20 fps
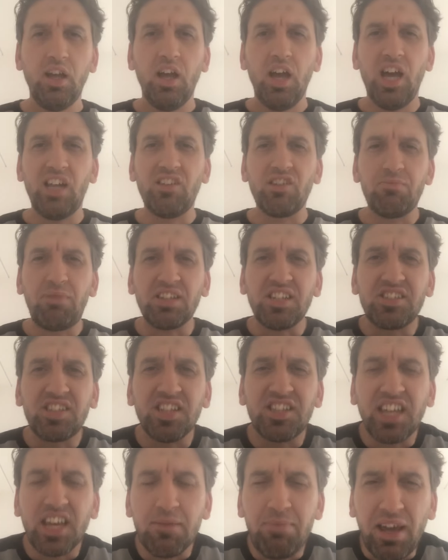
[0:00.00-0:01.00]
Hello everybody,
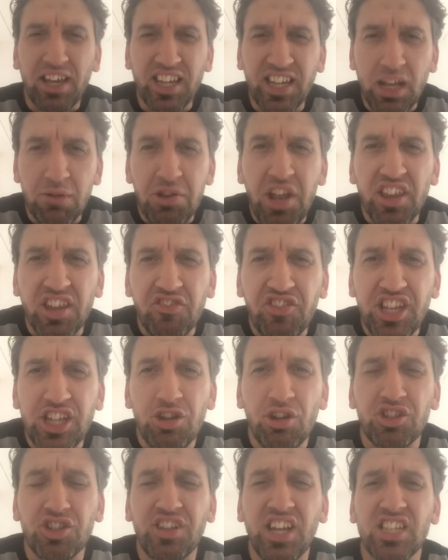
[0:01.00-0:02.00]
today back again with another
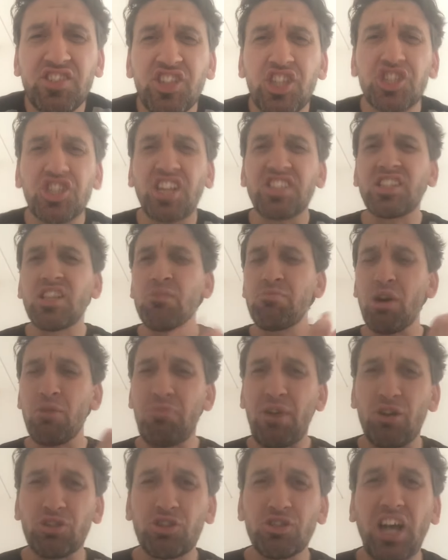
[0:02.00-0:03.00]
video. Today's video is going to be
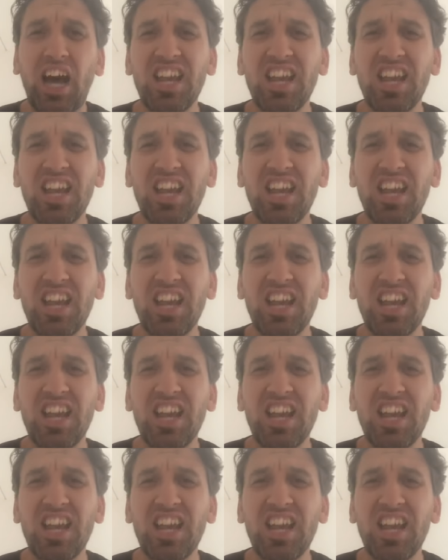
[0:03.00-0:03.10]
about